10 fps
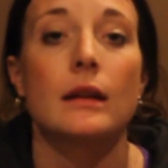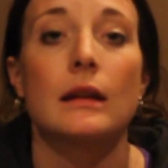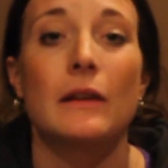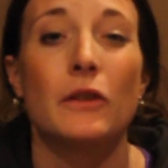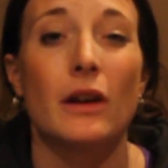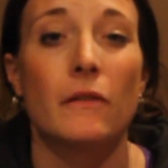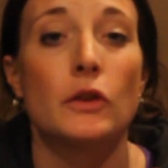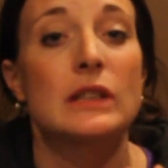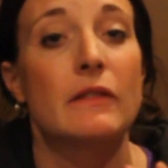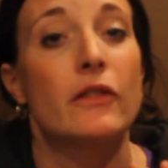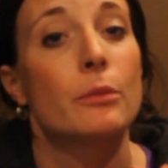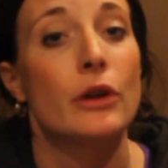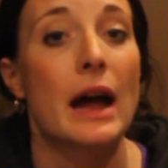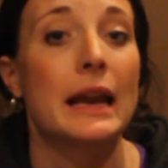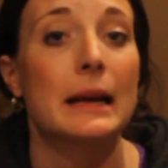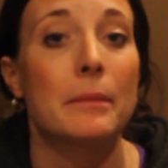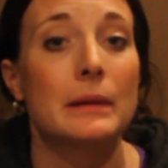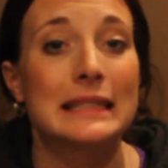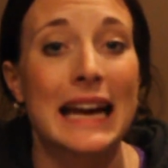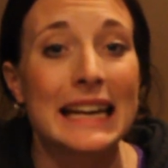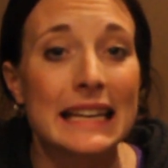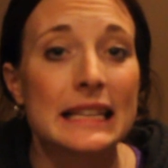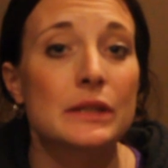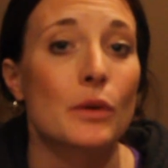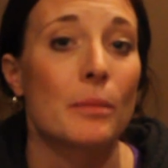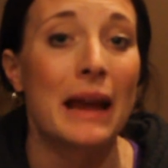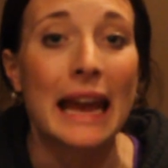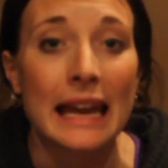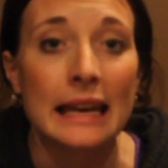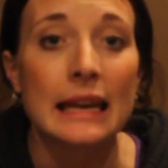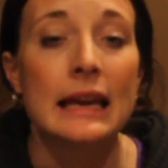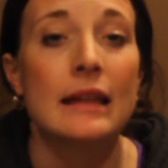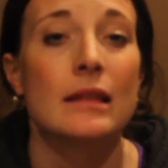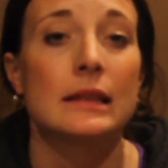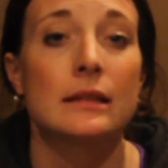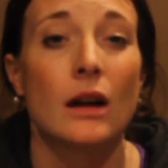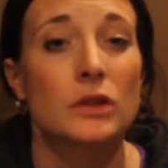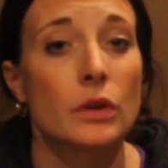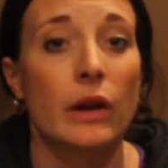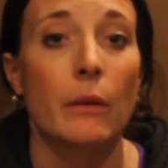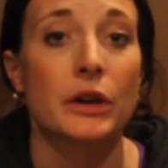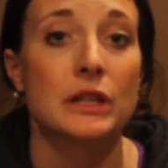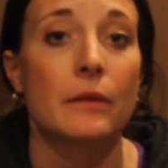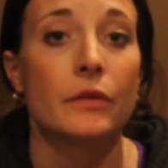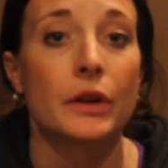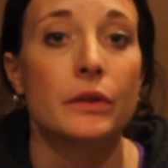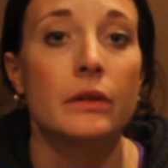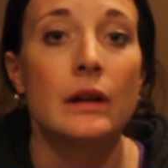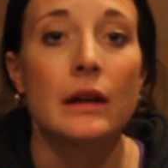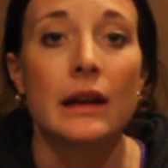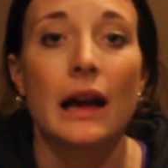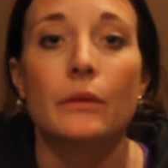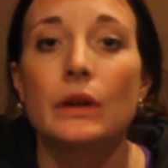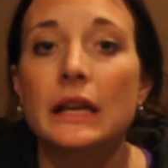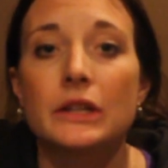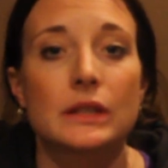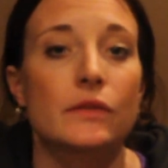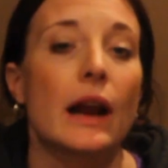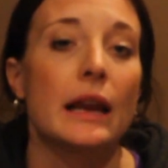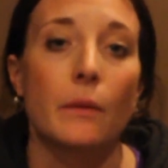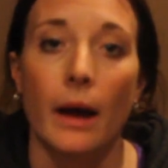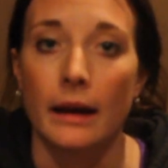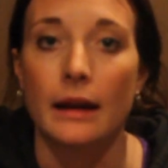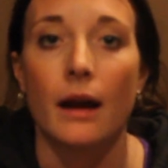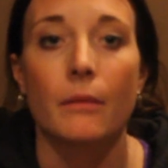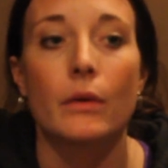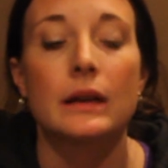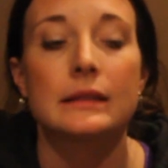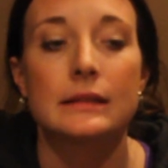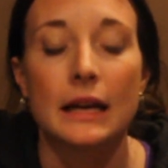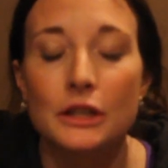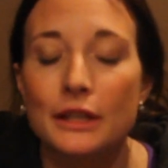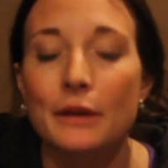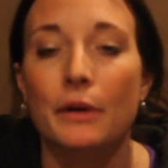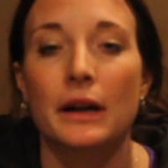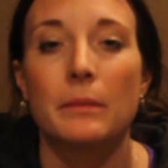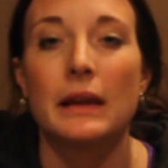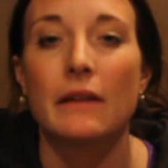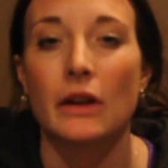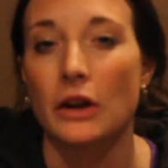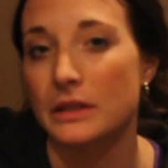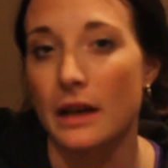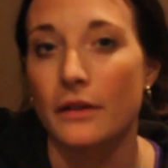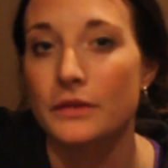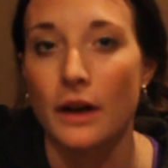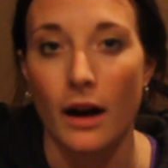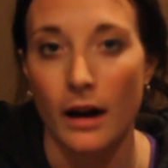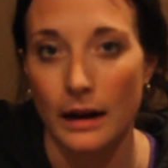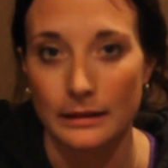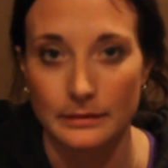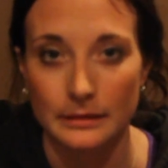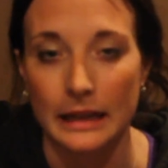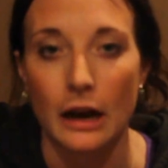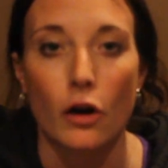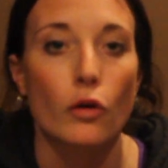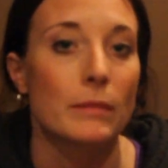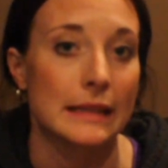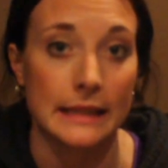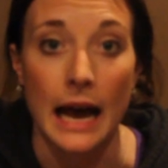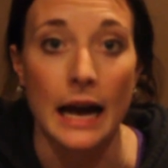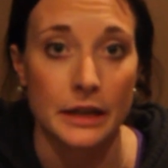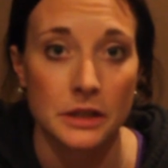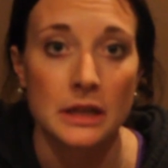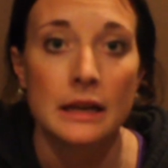If you suffer from chronic tightness or pain, this is also a great workshop for you. And really just for anyone. Essentially we're going to be giving ourselves like our own massage.